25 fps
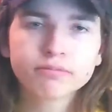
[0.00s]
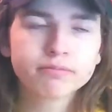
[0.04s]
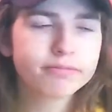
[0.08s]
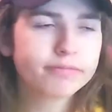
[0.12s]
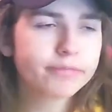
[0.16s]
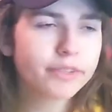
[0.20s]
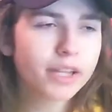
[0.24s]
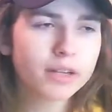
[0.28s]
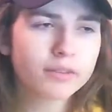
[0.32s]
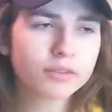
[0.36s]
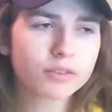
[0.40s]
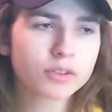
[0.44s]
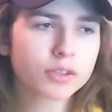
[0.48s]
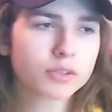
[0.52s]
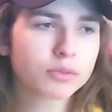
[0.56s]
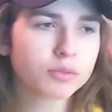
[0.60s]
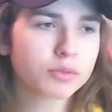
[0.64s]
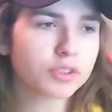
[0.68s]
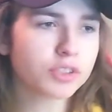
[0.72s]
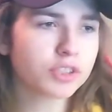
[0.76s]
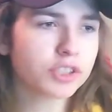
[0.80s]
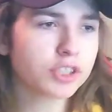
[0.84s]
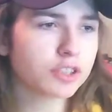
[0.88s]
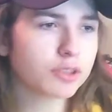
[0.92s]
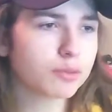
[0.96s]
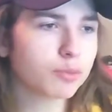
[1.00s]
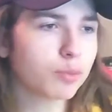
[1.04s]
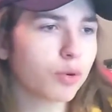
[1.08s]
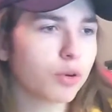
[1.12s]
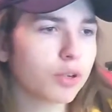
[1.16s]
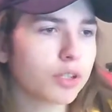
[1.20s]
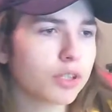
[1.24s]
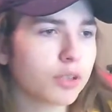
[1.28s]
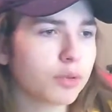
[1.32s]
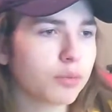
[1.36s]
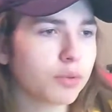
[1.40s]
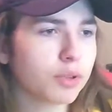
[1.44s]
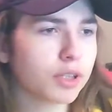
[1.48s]
Never was
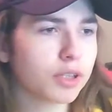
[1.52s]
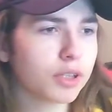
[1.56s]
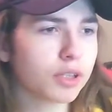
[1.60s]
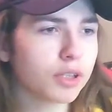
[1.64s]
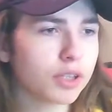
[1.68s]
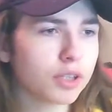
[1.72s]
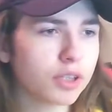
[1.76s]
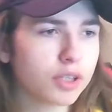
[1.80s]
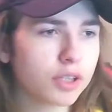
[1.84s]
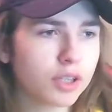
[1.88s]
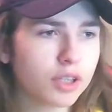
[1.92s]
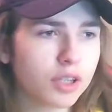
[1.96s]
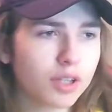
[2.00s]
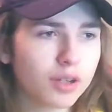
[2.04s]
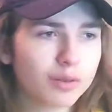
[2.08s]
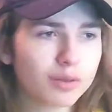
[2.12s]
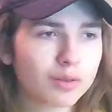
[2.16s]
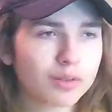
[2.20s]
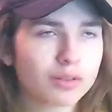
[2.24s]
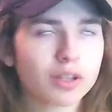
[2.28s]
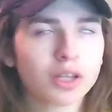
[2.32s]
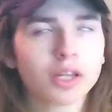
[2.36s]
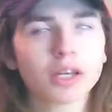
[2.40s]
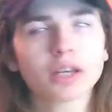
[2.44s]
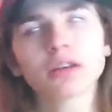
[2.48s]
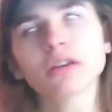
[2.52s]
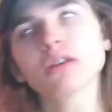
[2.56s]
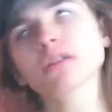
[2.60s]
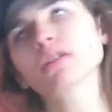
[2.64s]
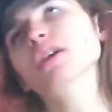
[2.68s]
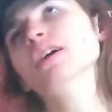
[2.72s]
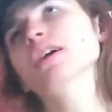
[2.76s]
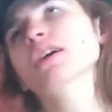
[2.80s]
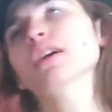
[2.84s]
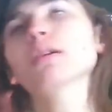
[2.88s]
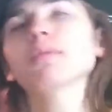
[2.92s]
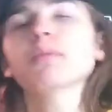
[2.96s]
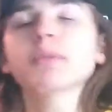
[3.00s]
disappointed with or like,
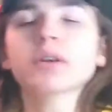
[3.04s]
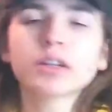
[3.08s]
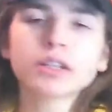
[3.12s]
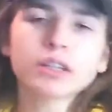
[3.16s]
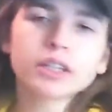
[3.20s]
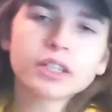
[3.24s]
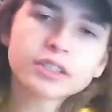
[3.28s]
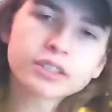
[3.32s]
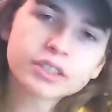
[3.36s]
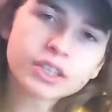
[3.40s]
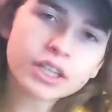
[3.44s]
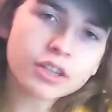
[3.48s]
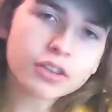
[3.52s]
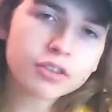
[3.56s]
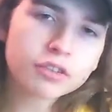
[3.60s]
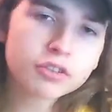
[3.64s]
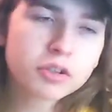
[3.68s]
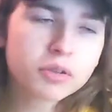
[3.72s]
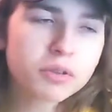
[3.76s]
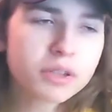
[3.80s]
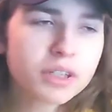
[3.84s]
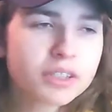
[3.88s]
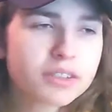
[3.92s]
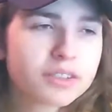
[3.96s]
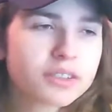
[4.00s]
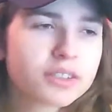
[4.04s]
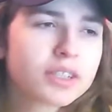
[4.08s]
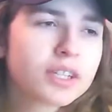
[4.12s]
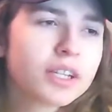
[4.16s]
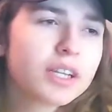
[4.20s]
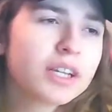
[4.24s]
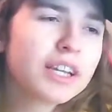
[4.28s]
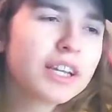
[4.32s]
okay, come on, let's get through this.